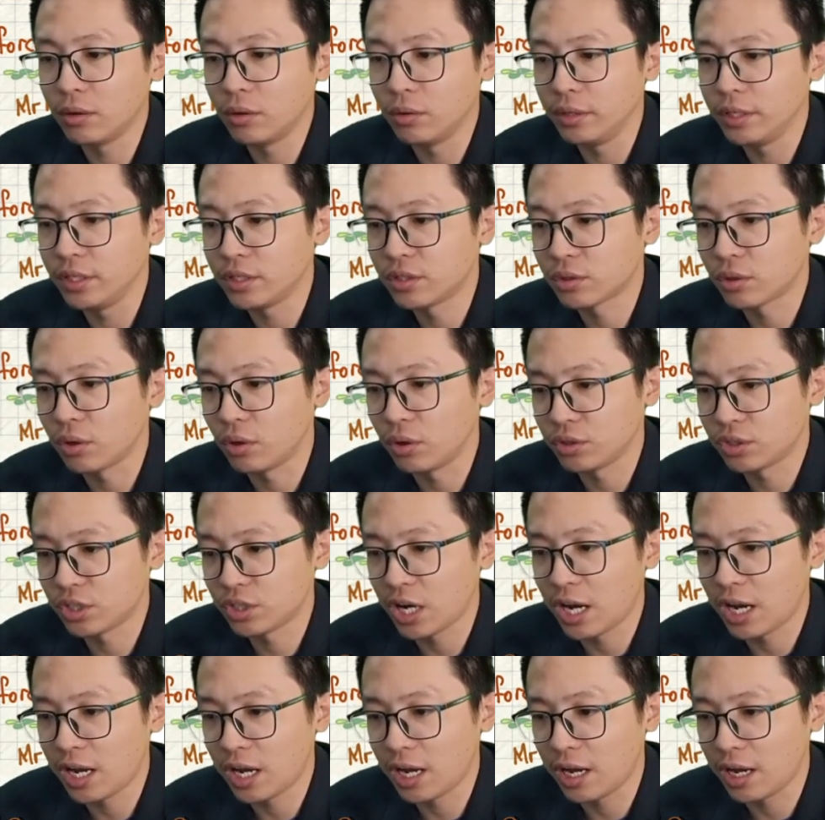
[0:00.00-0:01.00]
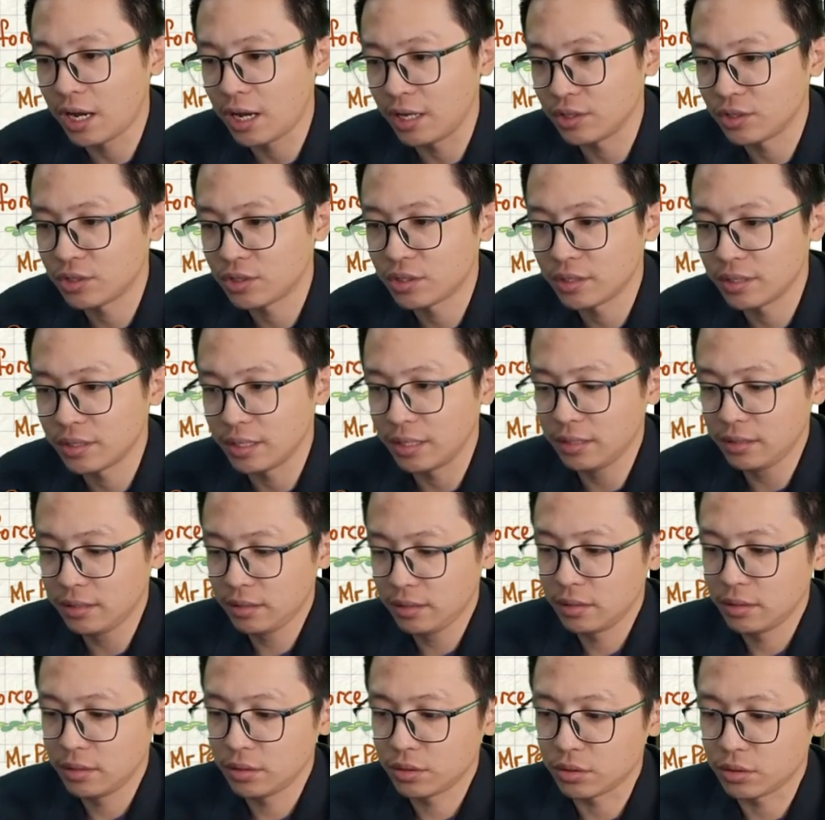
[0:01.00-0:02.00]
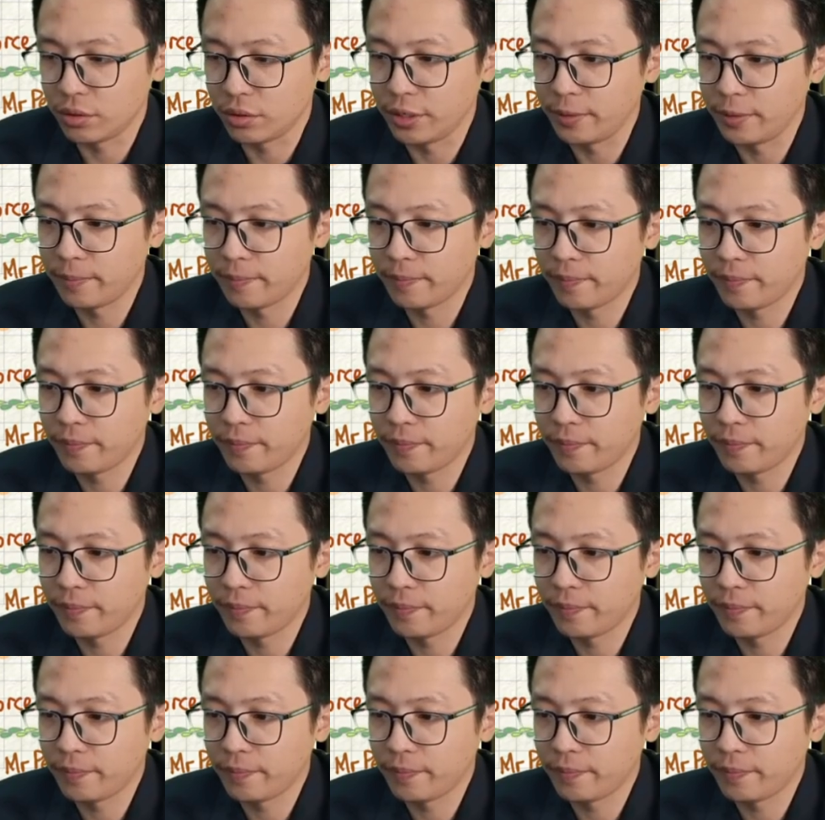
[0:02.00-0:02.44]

only store charge. Sorry.